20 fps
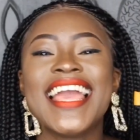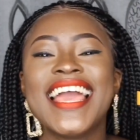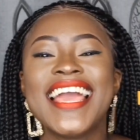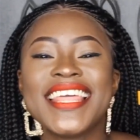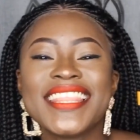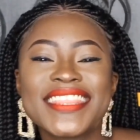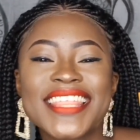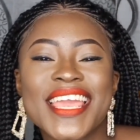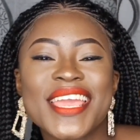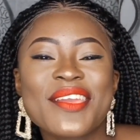
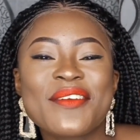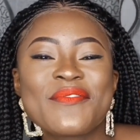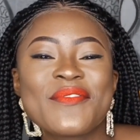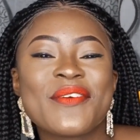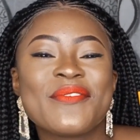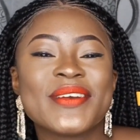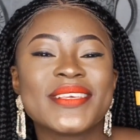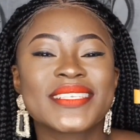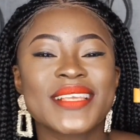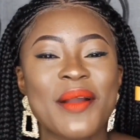And thank you for
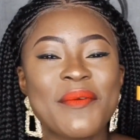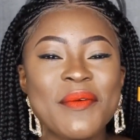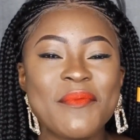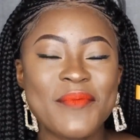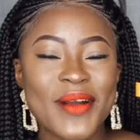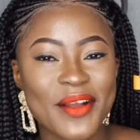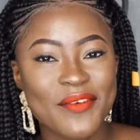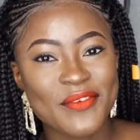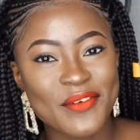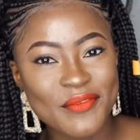always coming
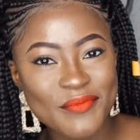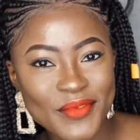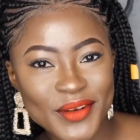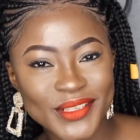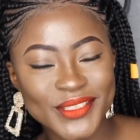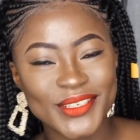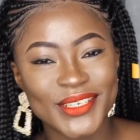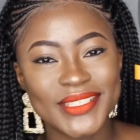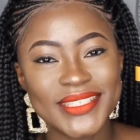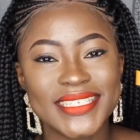back for
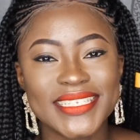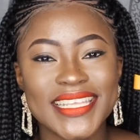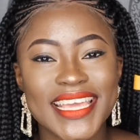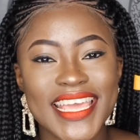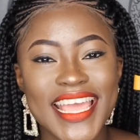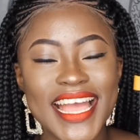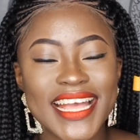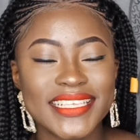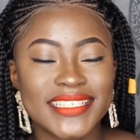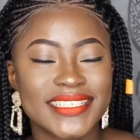more. So
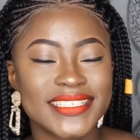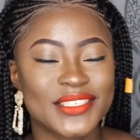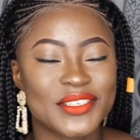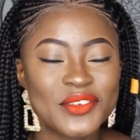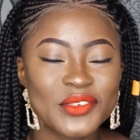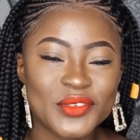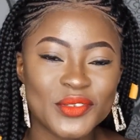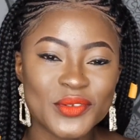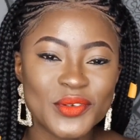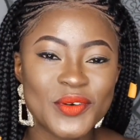today, as
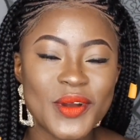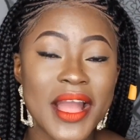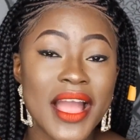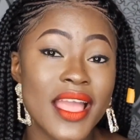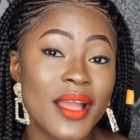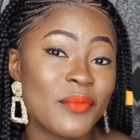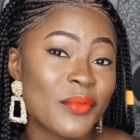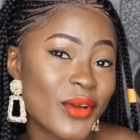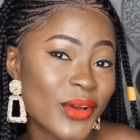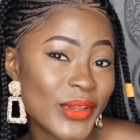usual, I
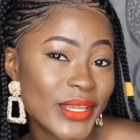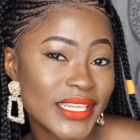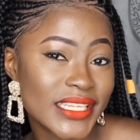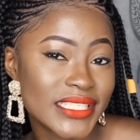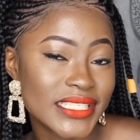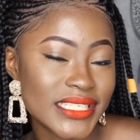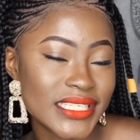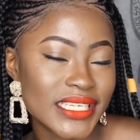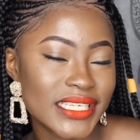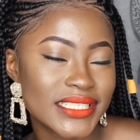am going
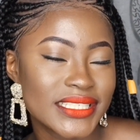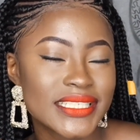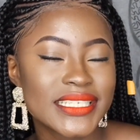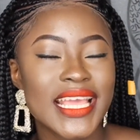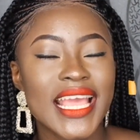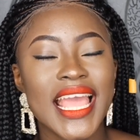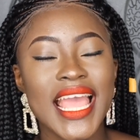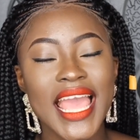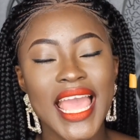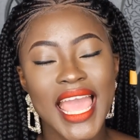to church,
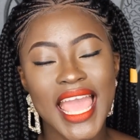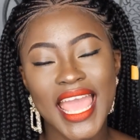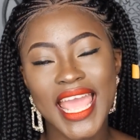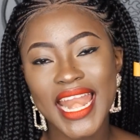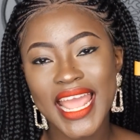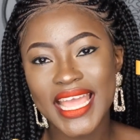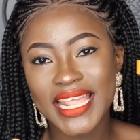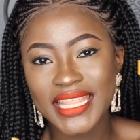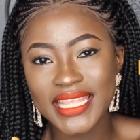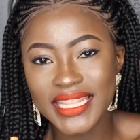
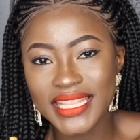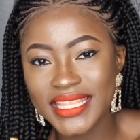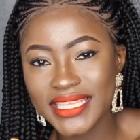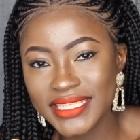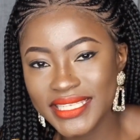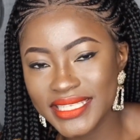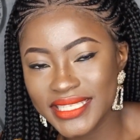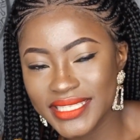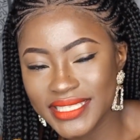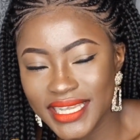and I did
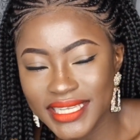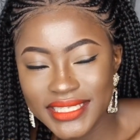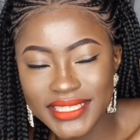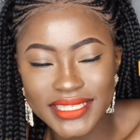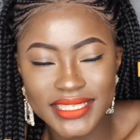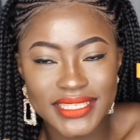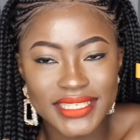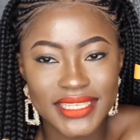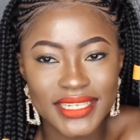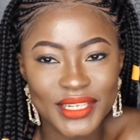this
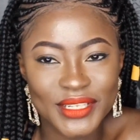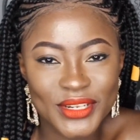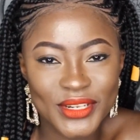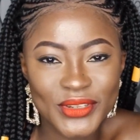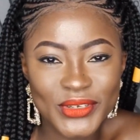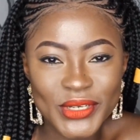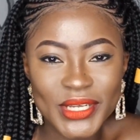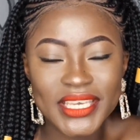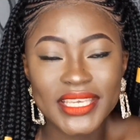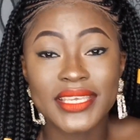sassy
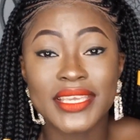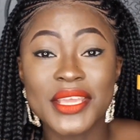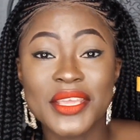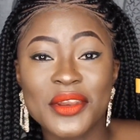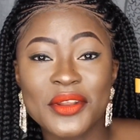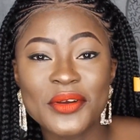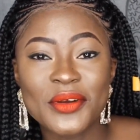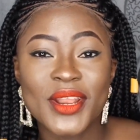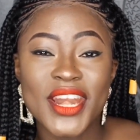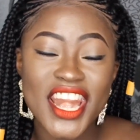look, you
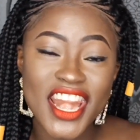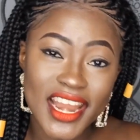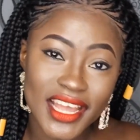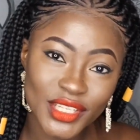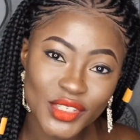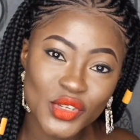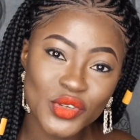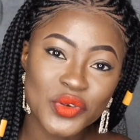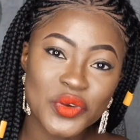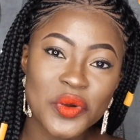know,
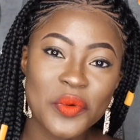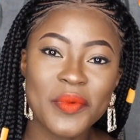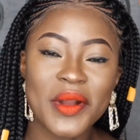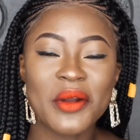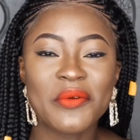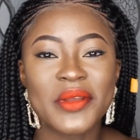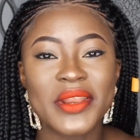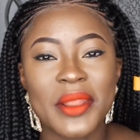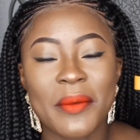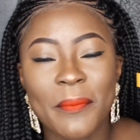natural
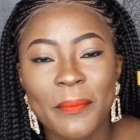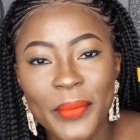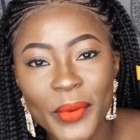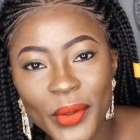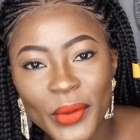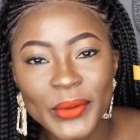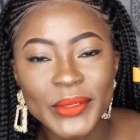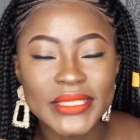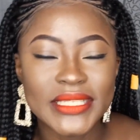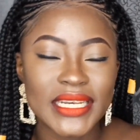but with a
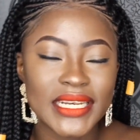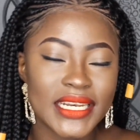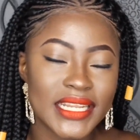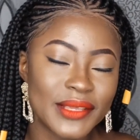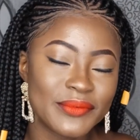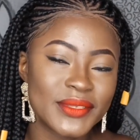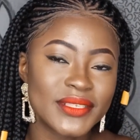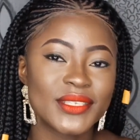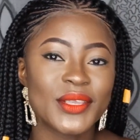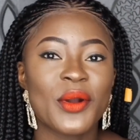bold
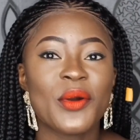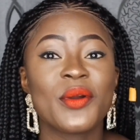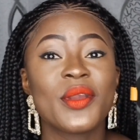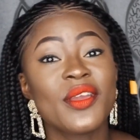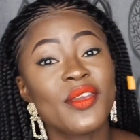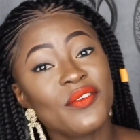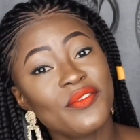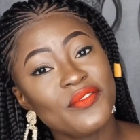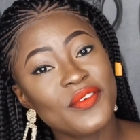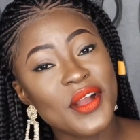lip. So
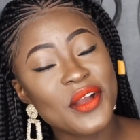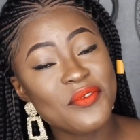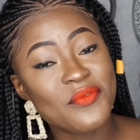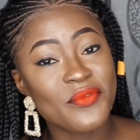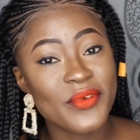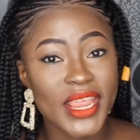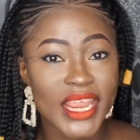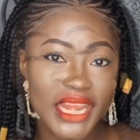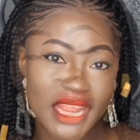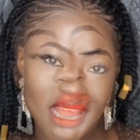if you are
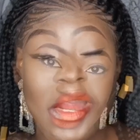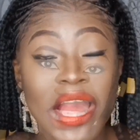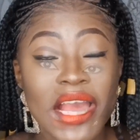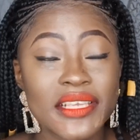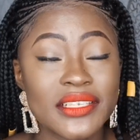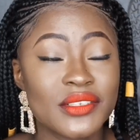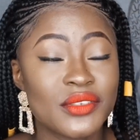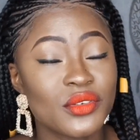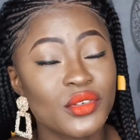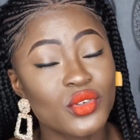ready,
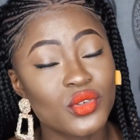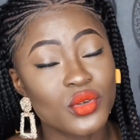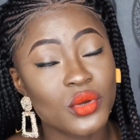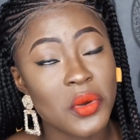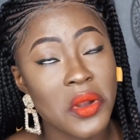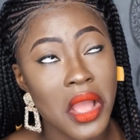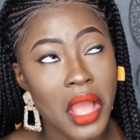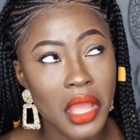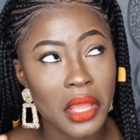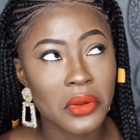as
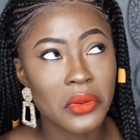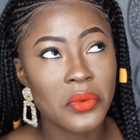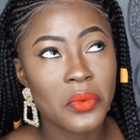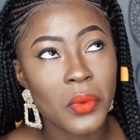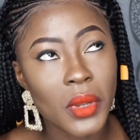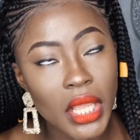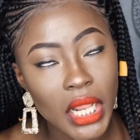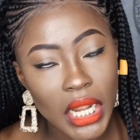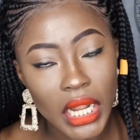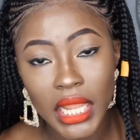usual, I
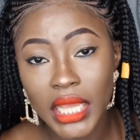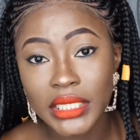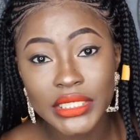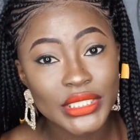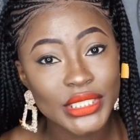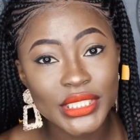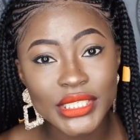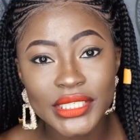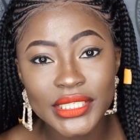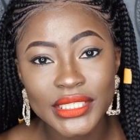don't wear
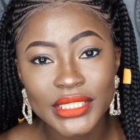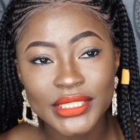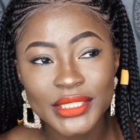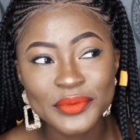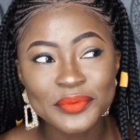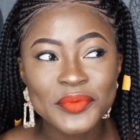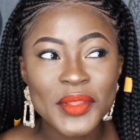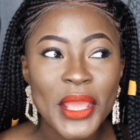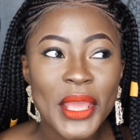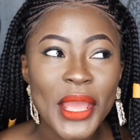lashes.